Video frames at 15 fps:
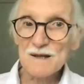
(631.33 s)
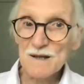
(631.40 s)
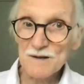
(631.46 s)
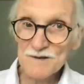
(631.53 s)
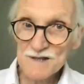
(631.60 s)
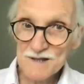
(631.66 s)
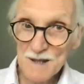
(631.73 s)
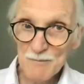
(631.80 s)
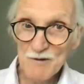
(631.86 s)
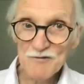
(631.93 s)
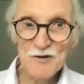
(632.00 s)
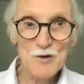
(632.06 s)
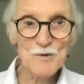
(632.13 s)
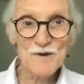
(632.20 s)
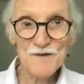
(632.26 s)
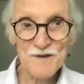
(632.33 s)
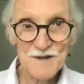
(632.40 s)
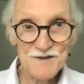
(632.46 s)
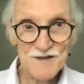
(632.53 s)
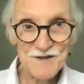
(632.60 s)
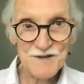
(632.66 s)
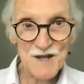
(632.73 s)
Now, some of you at
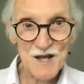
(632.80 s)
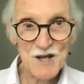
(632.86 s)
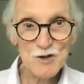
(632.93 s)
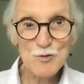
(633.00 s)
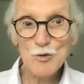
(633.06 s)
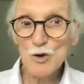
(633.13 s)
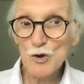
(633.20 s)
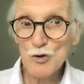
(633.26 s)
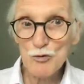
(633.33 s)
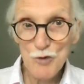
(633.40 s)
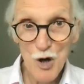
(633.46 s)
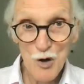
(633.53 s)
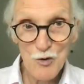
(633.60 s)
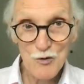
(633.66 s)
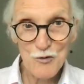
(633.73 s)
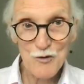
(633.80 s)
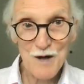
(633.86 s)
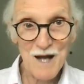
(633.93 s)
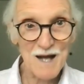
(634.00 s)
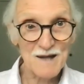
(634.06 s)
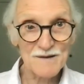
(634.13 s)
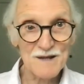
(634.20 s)
this stage will
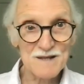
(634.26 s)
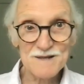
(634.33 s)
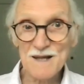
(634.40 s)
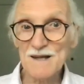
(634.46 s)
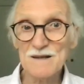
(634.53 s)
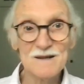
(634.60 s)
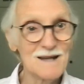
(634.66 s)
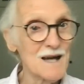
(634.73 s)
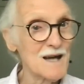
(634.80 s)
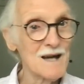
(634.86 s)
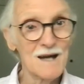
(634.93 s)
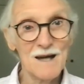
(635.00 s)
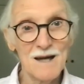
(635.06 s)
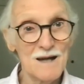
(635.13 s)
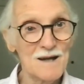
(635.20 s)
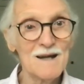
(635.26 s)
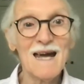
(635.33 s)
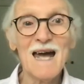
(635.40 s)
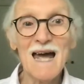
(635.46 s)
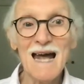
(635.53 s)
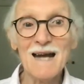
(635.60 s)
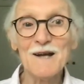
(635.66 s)
groan and they say,
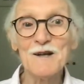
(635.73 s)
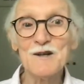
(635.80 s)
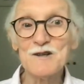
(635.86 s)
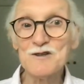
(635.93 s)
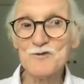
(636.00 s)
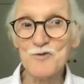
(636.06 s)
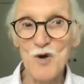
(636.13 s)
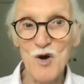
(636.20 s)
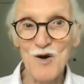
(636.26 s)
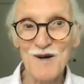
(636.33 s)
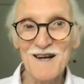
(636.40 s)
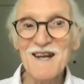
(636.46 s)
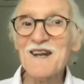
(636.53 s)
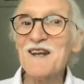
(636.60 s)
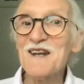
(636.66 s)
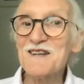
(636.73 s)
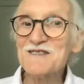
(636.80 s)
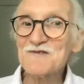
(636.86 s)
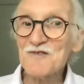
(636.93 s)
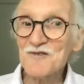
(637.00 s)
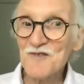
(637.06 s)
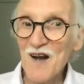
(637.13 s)
Alan is wrong.
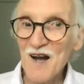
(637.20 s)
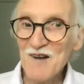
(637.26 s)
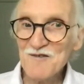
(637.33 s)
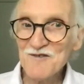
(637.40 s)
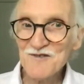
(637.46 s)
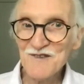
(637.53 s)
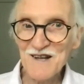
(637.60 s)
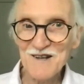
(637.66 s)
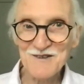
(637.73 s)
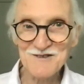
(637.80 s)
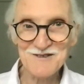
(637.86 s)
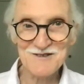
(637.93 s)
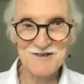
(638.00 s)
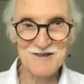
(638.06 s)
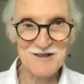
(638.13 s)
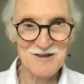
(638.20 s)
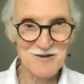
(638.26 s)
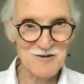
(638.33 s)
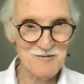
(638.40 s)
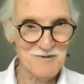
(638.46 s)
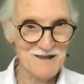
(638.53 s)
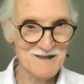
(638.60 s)
It's 5,000
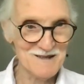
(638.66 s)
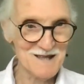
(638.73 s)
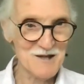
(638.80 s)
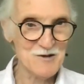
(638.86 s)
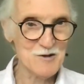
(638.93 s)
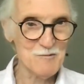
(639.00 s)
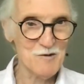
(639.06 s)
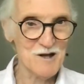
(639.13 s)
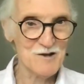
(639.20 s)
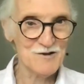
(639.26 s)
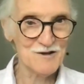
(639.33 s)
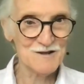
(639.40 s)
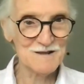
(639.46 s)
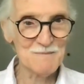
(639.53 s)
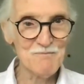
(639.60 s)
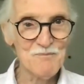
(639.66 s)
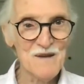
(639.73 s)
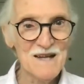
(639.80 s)
cubic centimeters.